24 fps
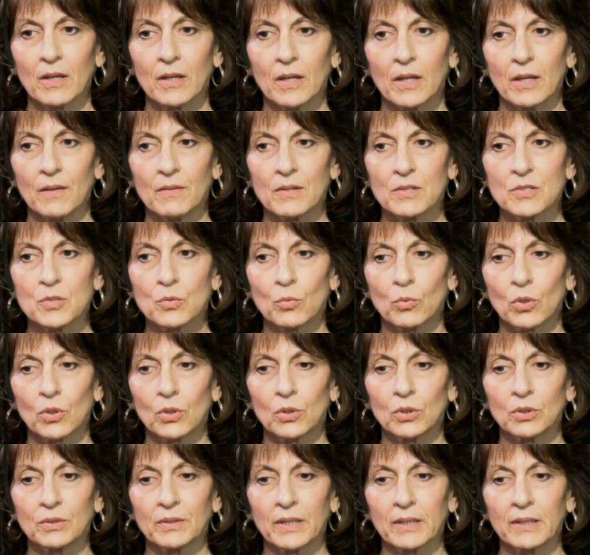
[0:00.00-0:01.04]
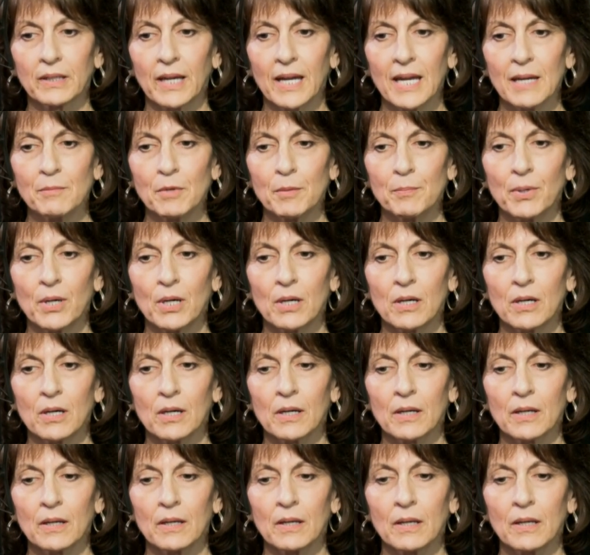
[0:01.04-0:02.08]
in this world, and came
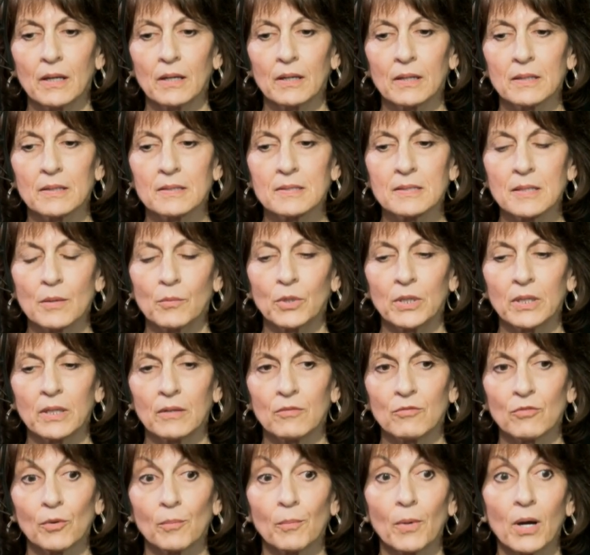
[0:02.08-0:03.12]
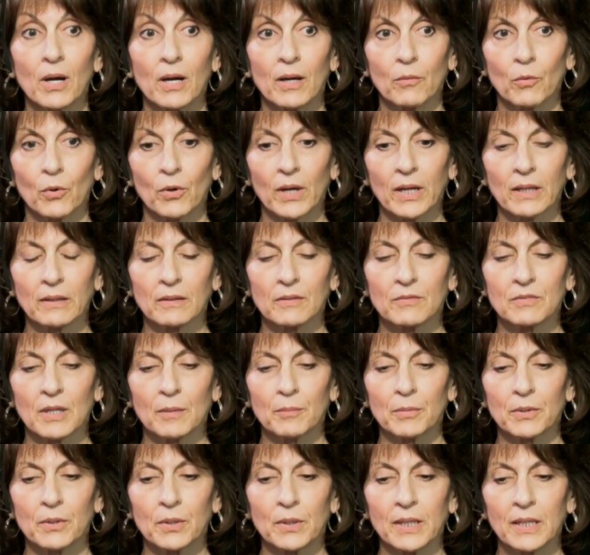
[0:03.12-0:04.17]
upon uh, someone in Vermont, where I lived
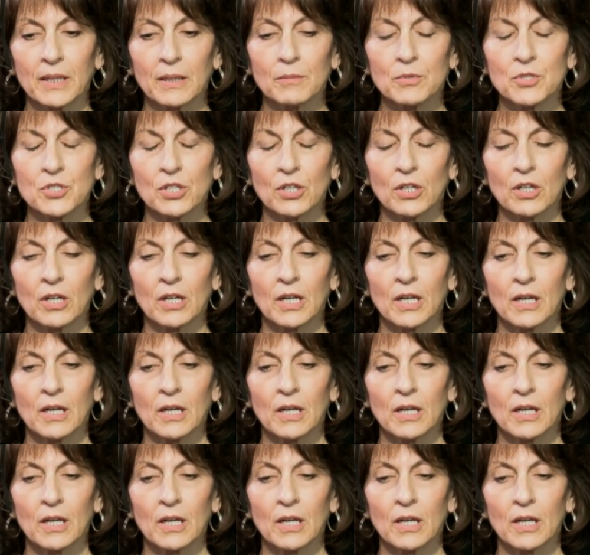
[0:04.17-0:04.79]
up in New Hampshire,